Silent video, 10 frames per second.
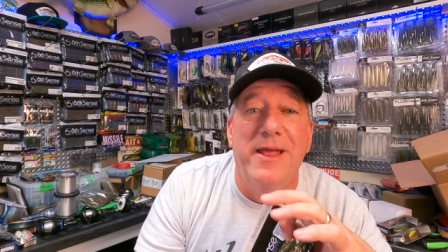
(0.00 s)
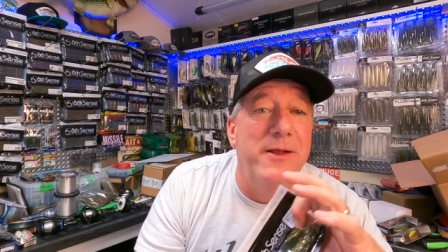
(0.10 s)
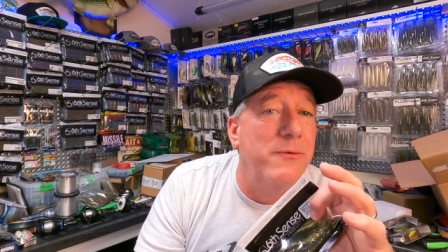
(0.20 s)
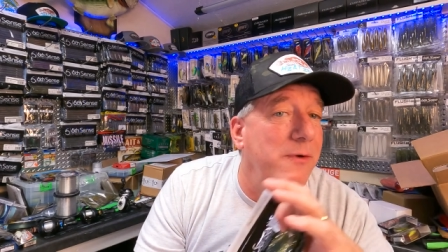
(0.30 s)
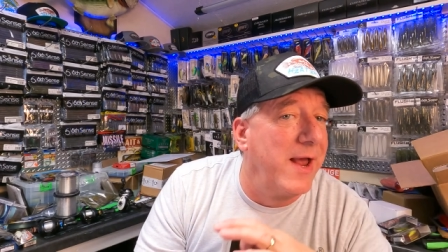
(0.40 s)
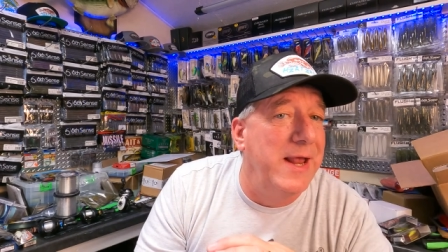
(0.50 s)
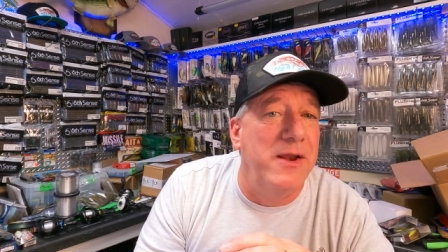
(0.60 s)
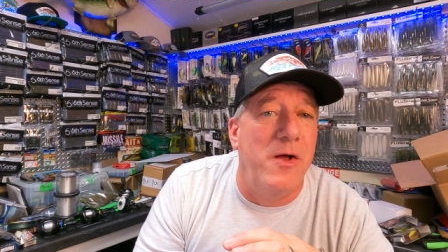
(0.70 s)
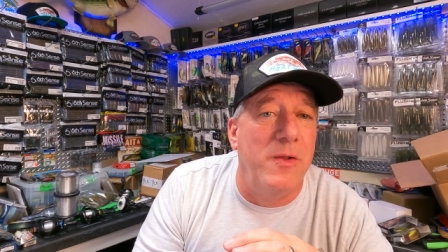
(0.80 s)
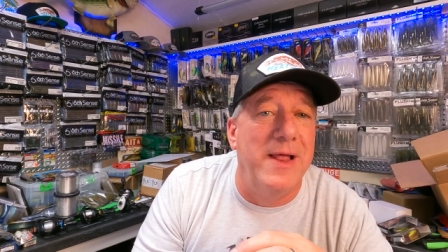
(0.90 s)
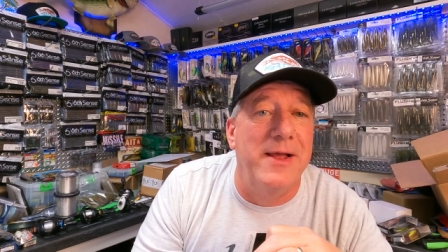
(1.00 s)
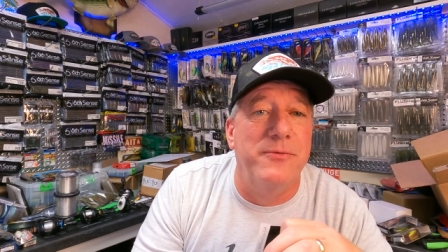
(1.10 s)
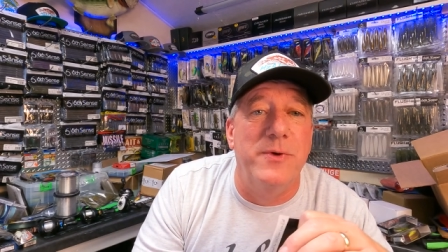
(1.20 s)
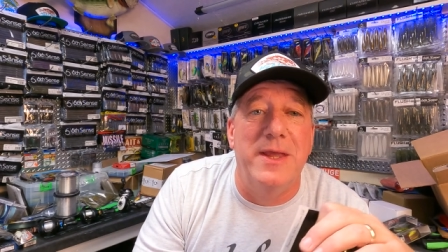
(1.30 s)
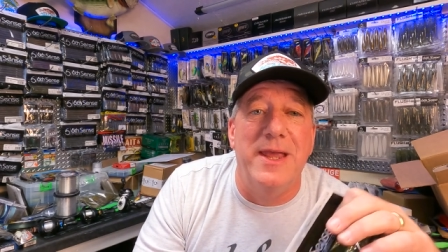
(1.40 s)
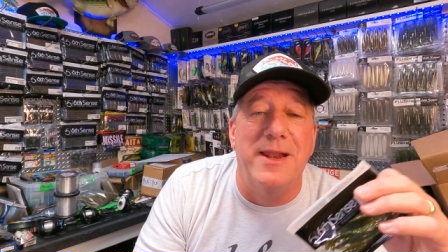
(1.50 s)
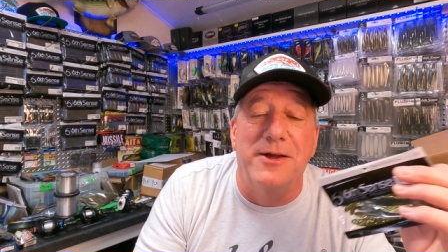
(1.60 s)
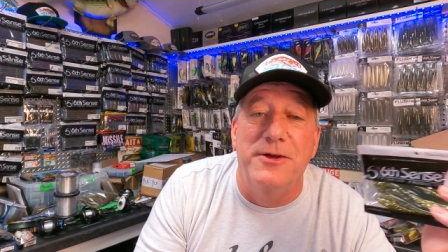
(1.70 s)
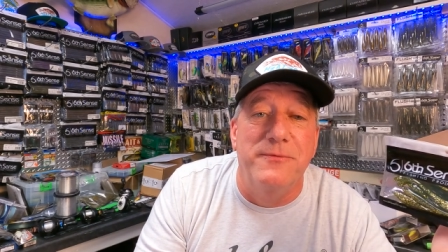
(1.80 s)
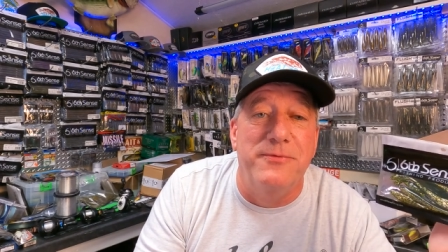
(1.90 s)
it rained all last weekend,
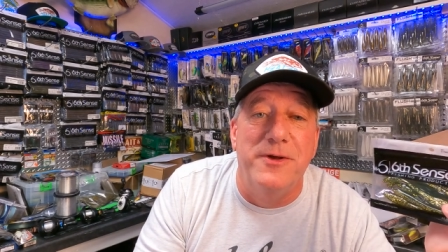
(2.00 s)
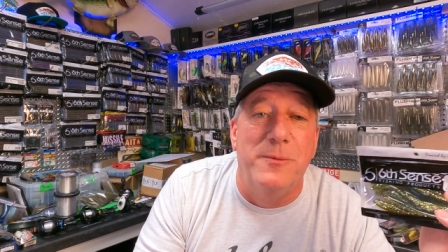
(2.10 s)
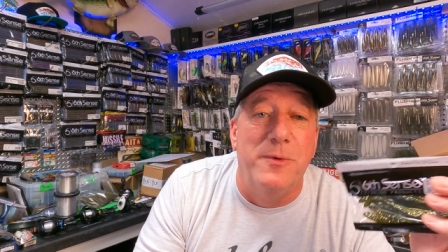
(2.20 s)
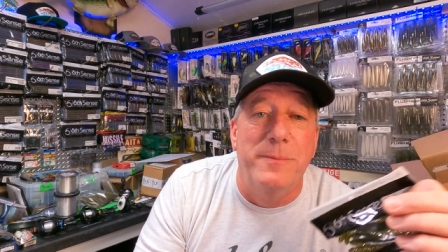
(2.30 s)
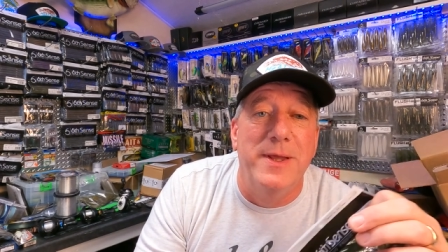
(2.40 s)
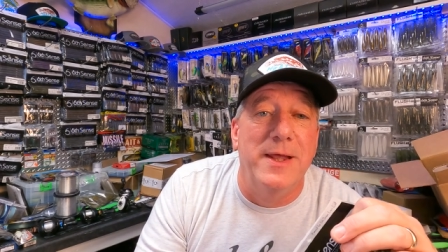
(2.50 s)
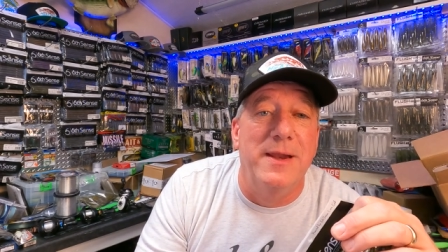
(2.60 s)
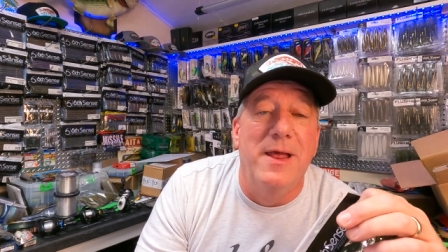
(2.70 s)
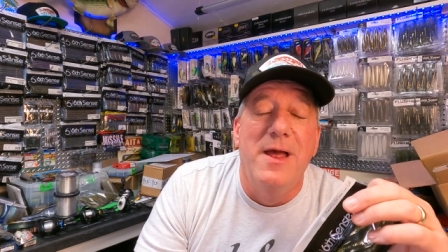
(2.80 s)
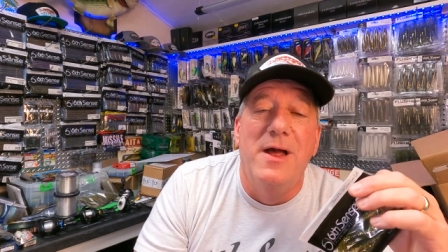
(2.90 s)
I couldn't film a bit.